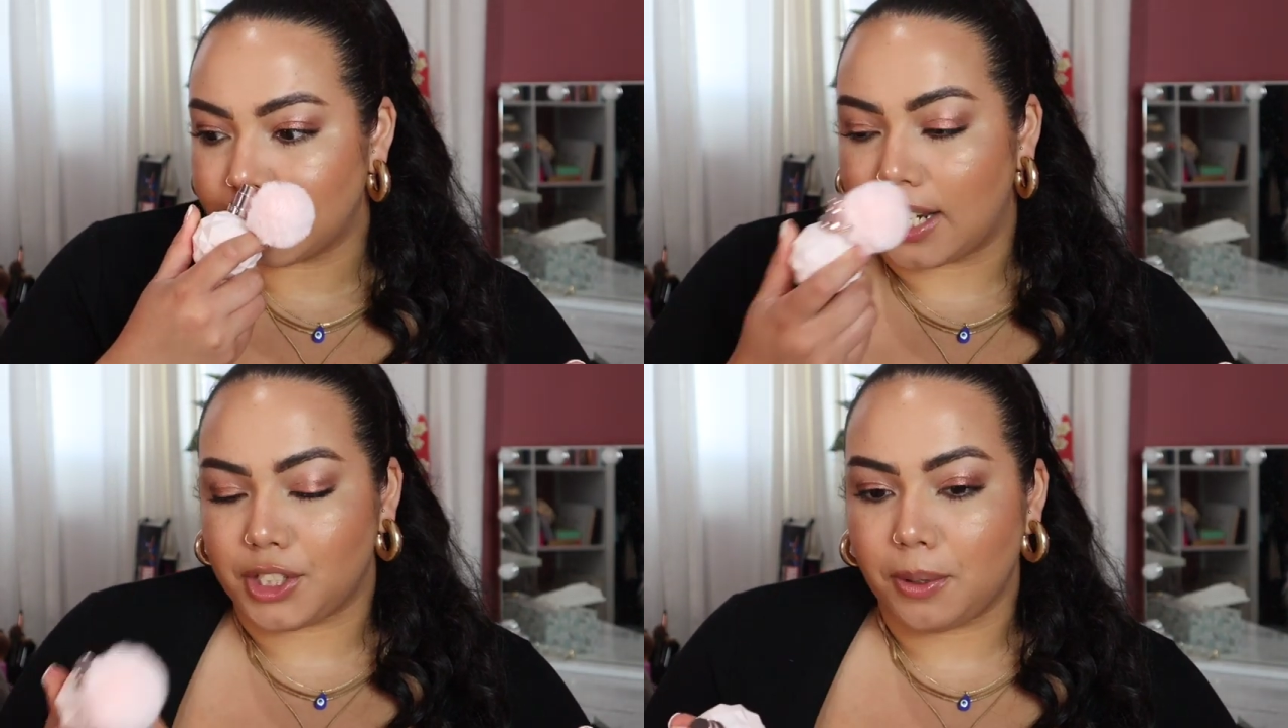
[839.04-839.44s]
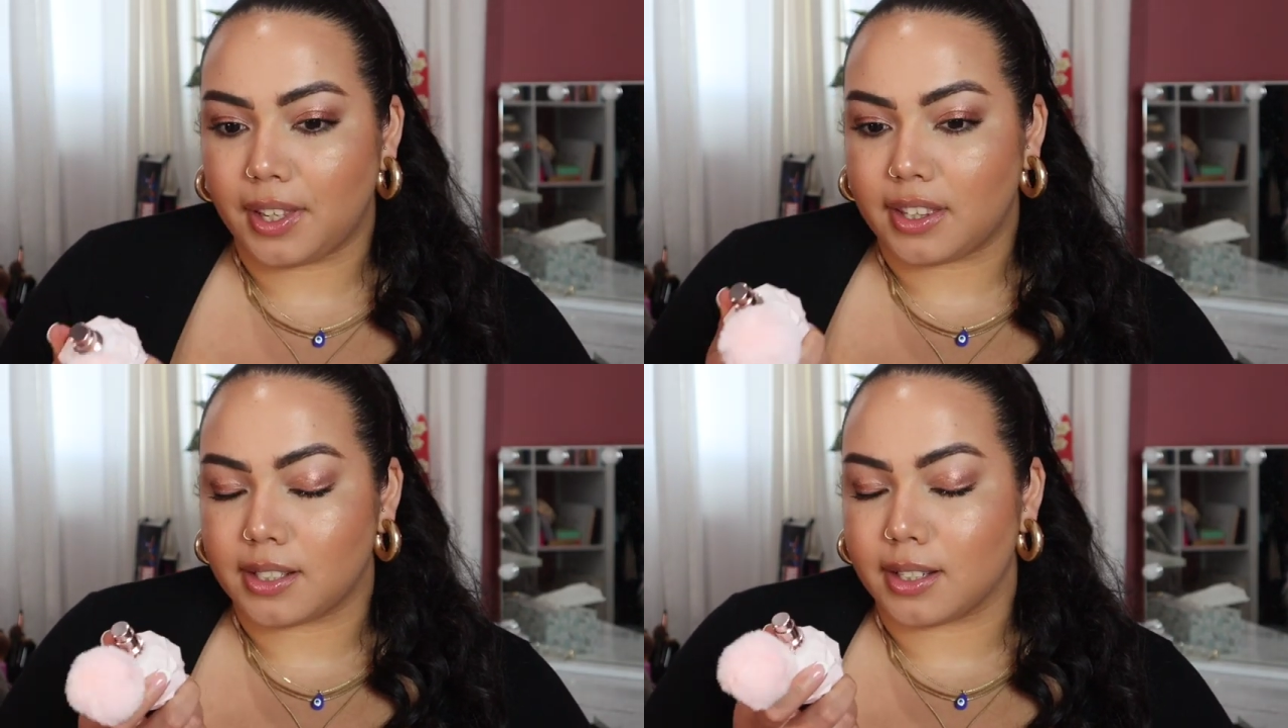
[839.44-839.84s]
I do
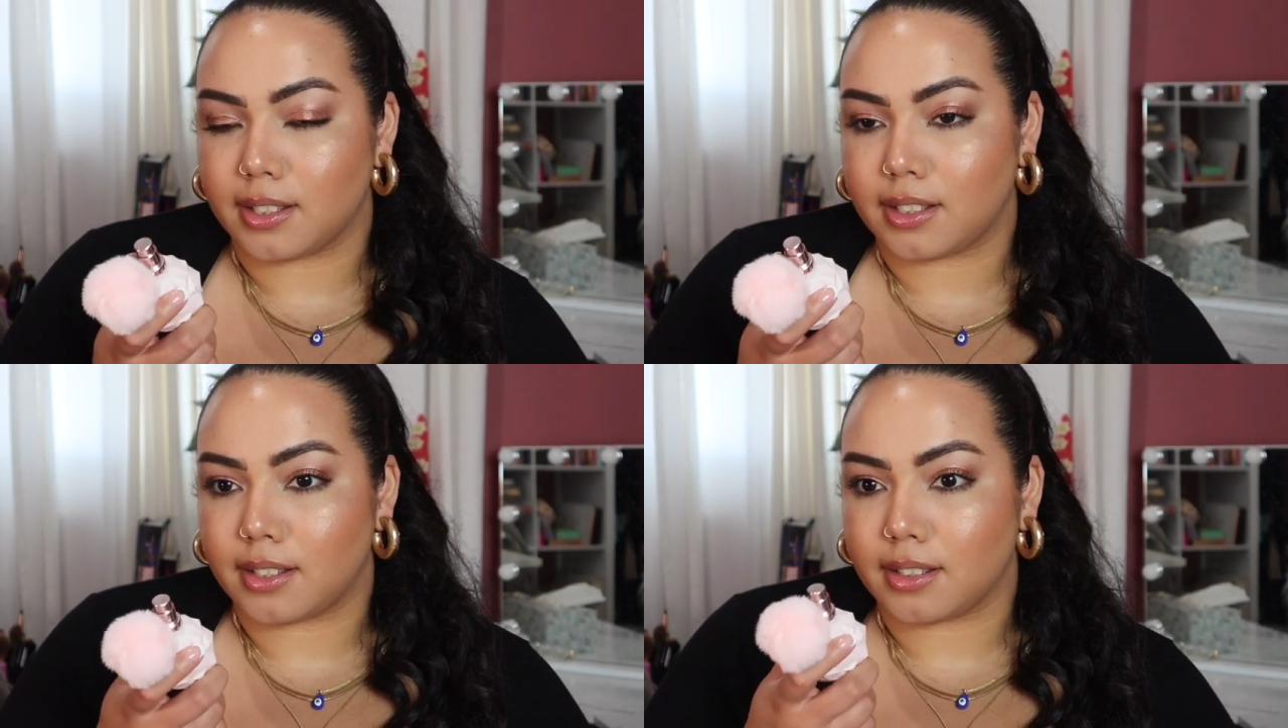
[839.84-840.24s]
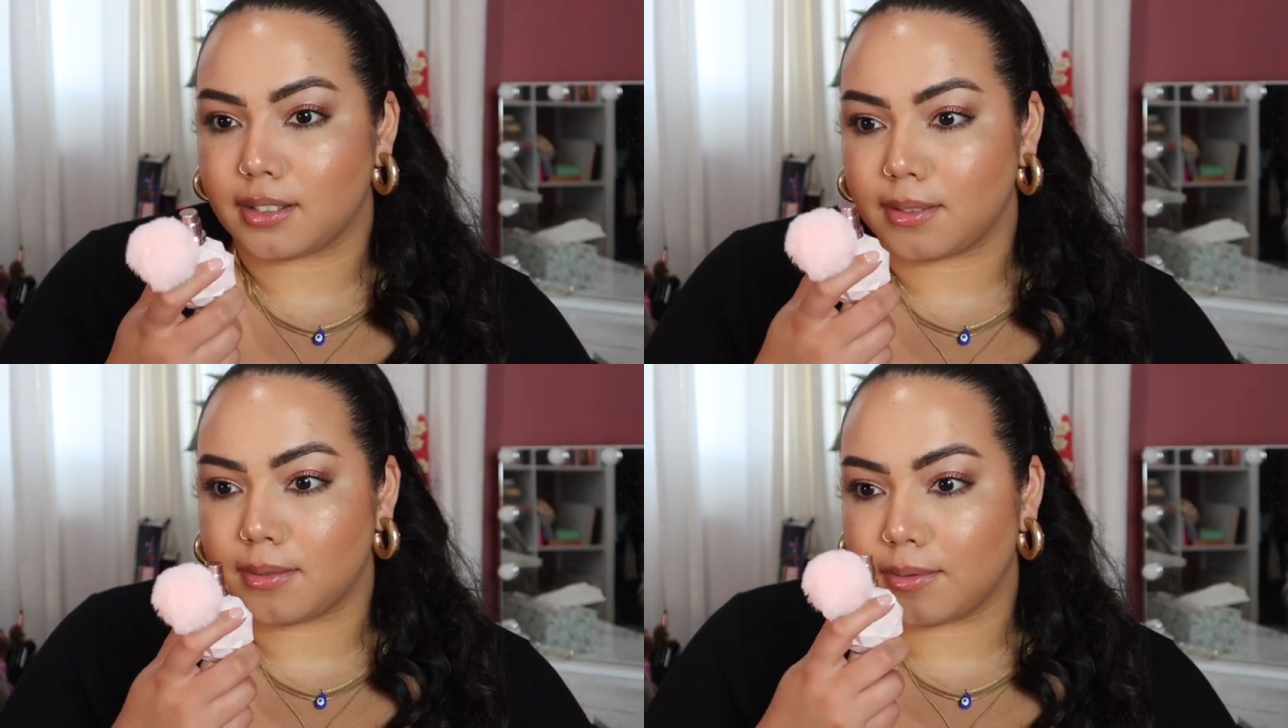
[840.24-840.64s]
think this is
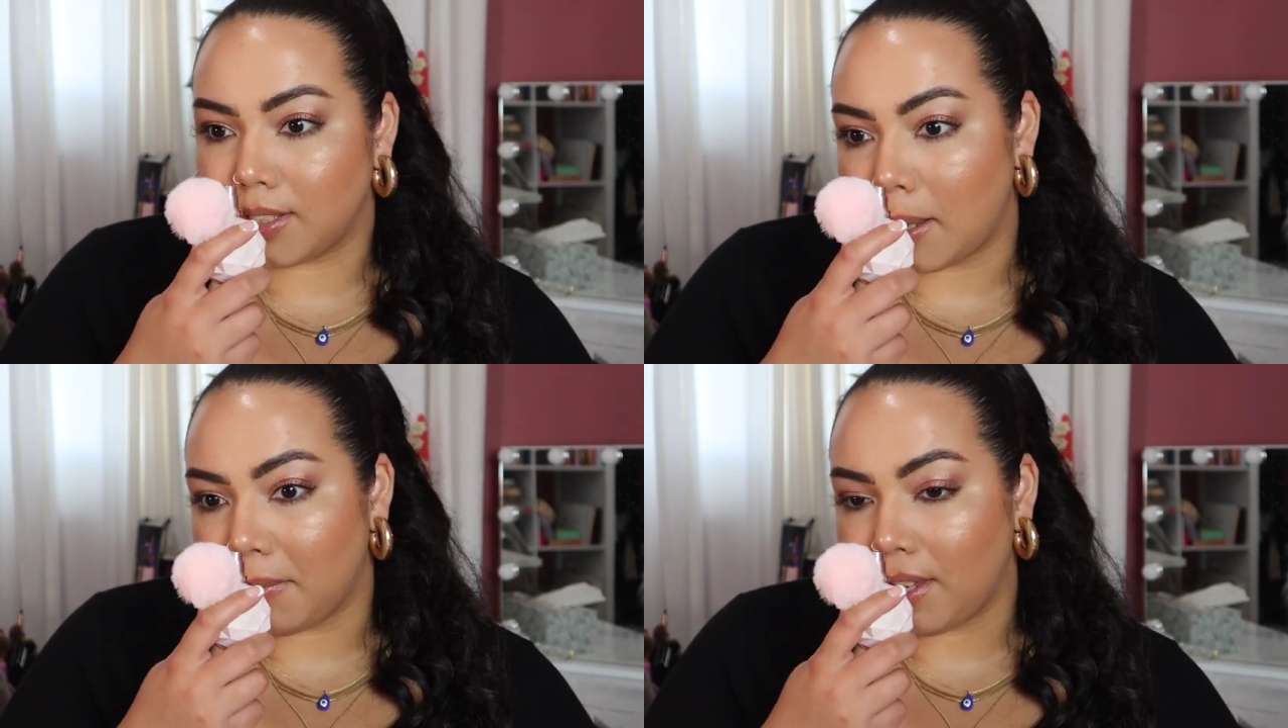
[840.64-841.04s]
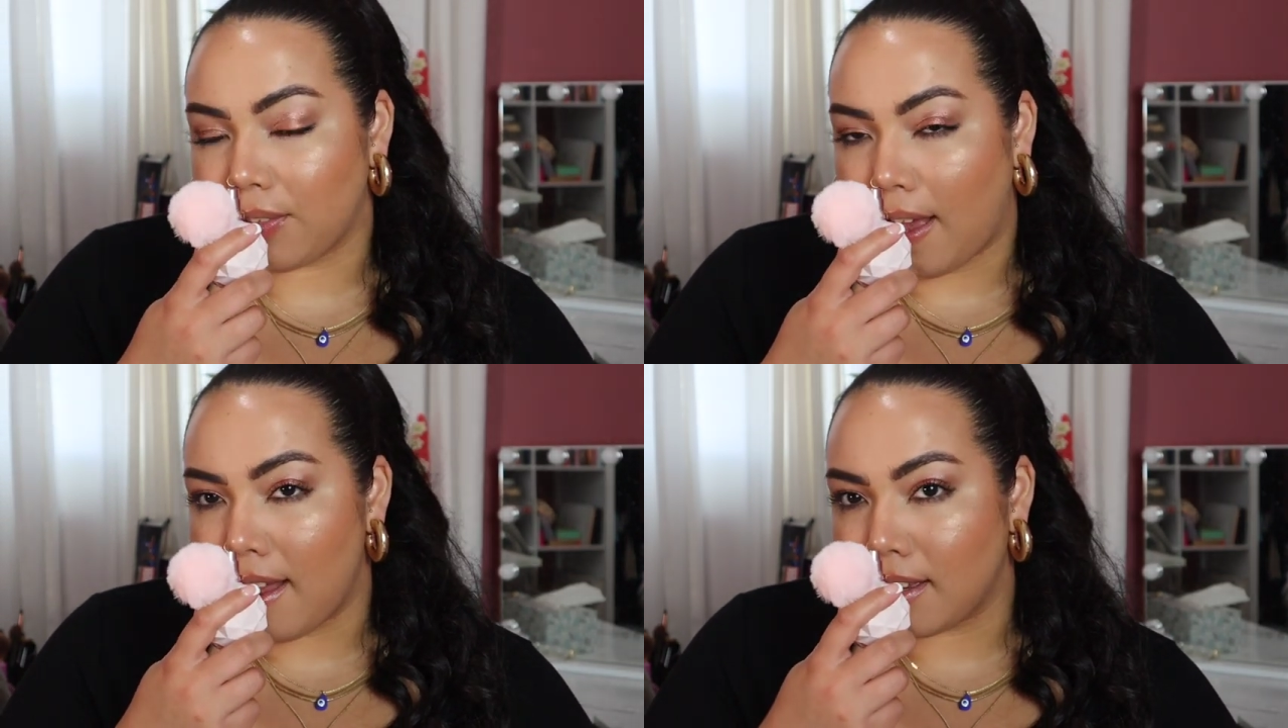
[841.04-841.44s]
something
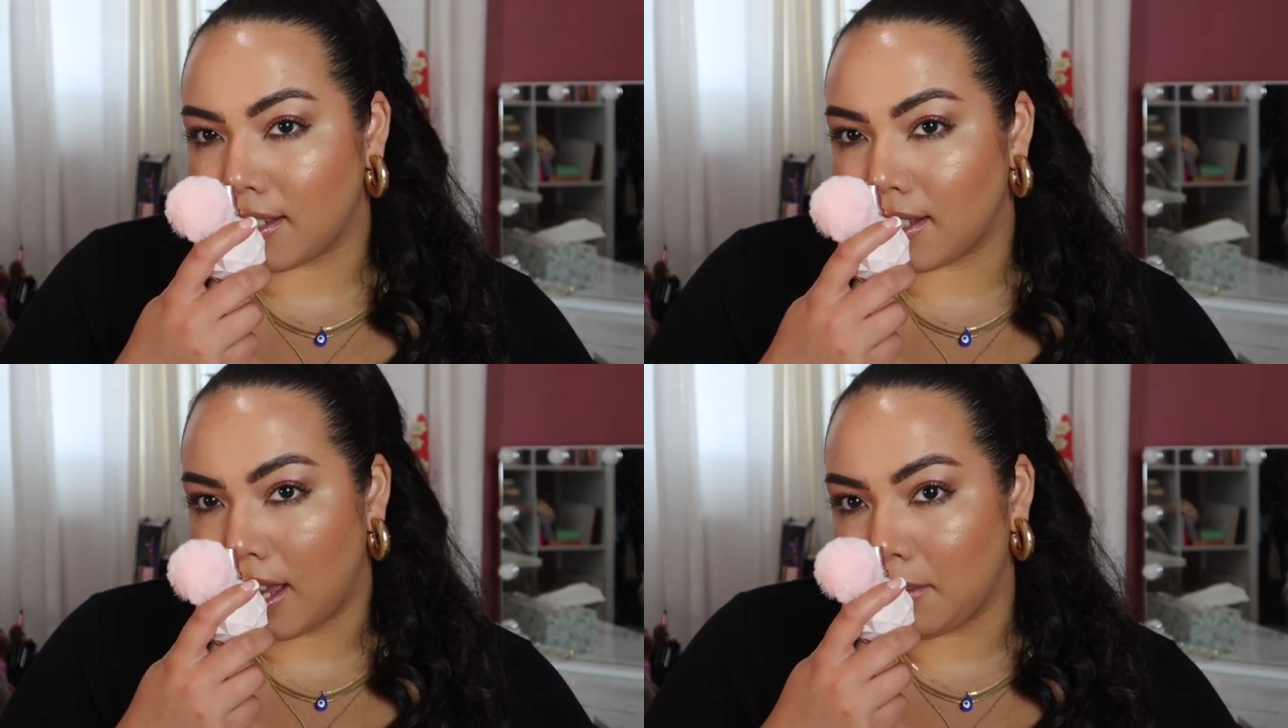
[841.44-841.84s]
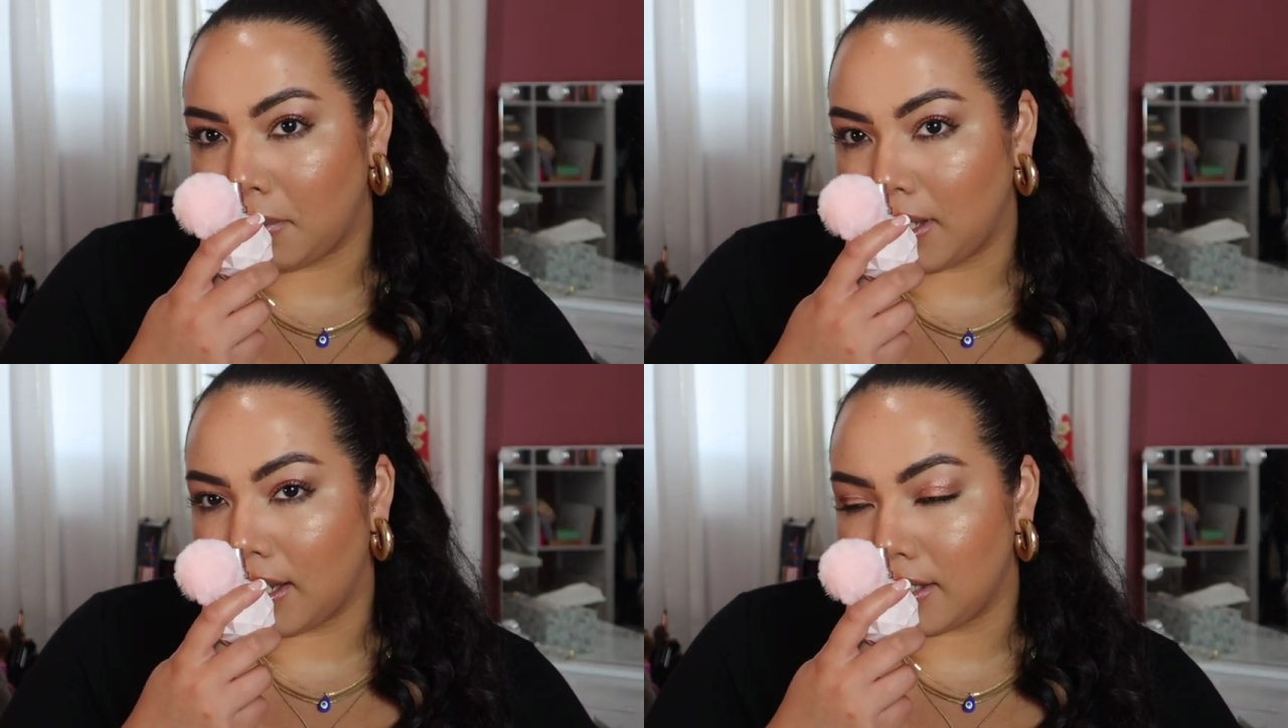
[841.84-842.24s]
that can
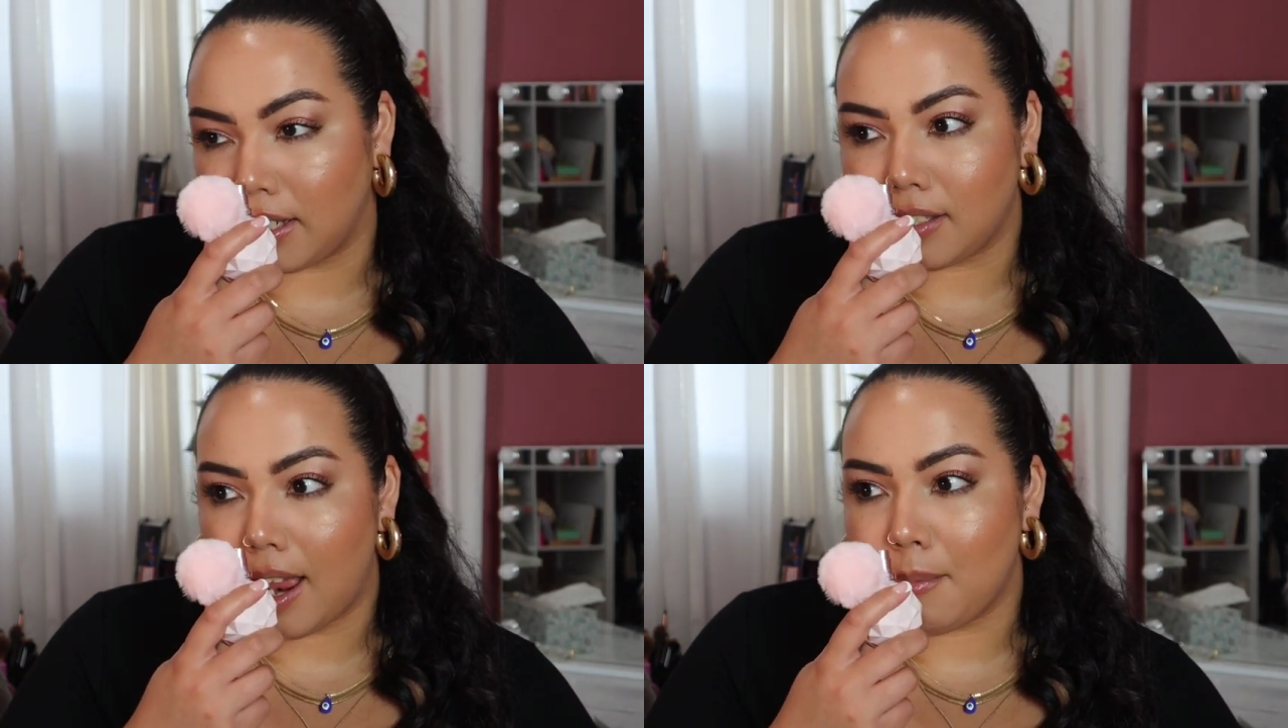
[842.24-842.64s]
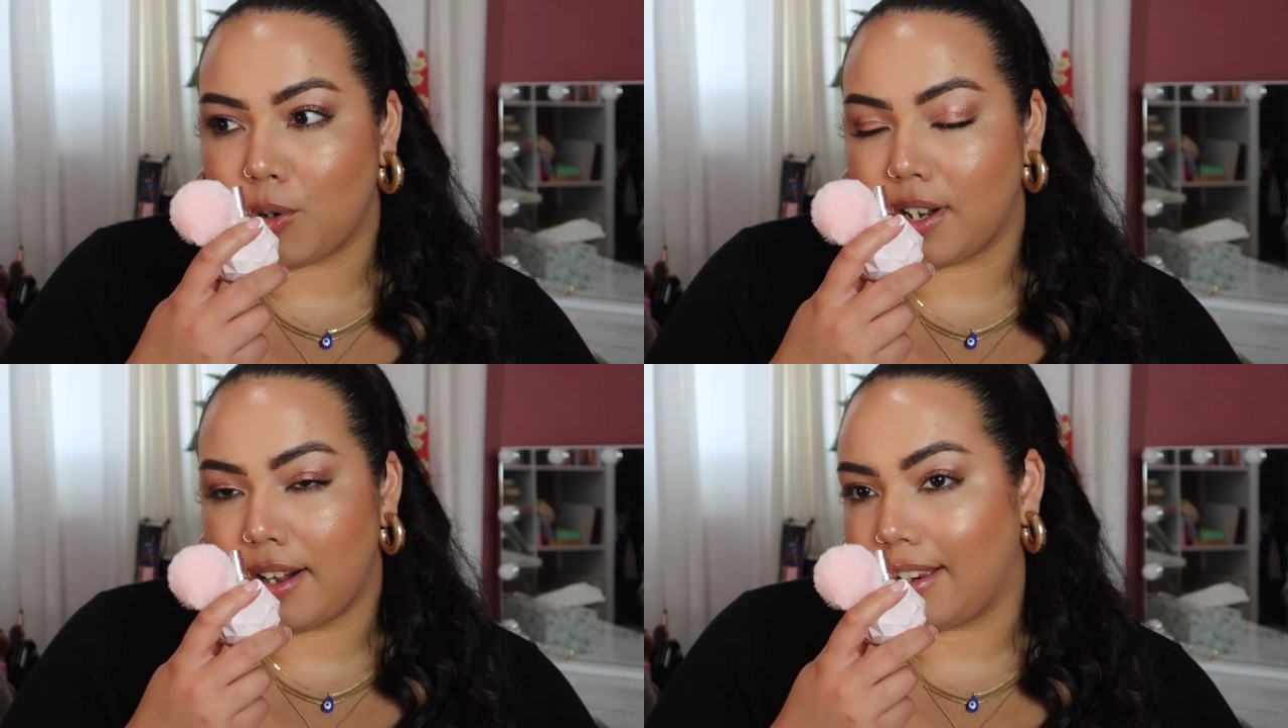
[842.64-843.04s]
be a daytime
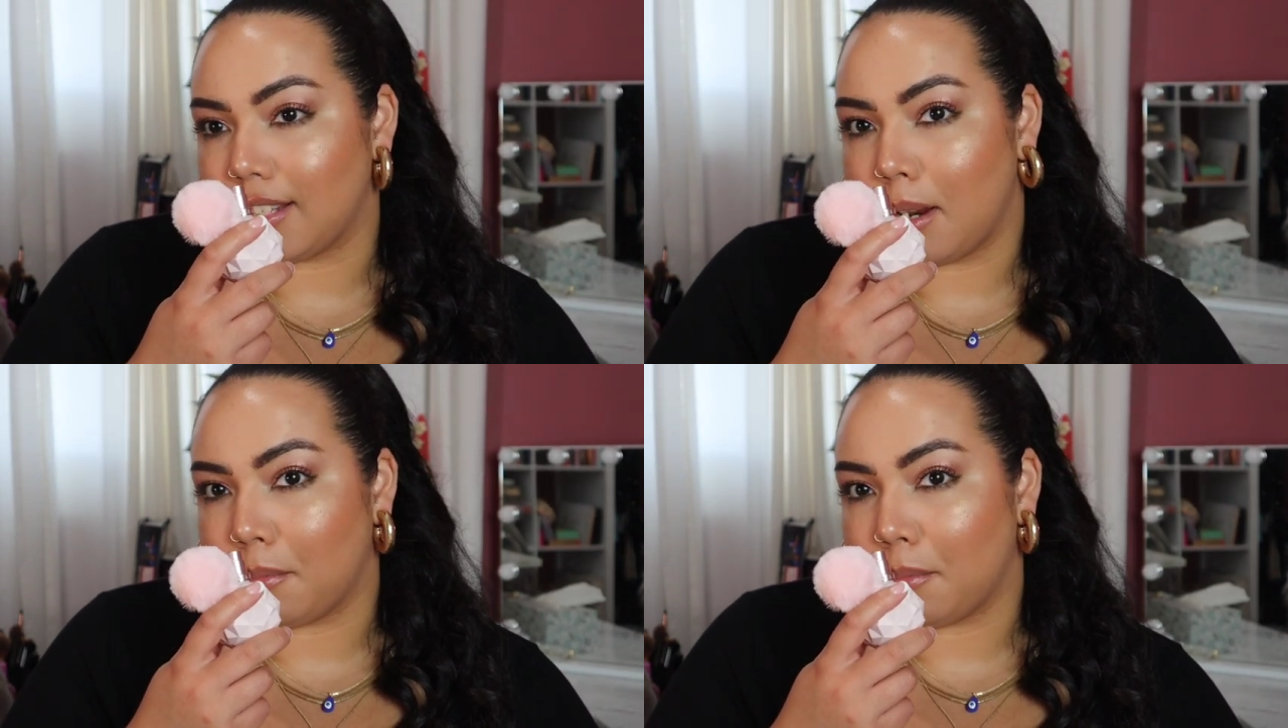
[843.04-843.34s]
or a nighttime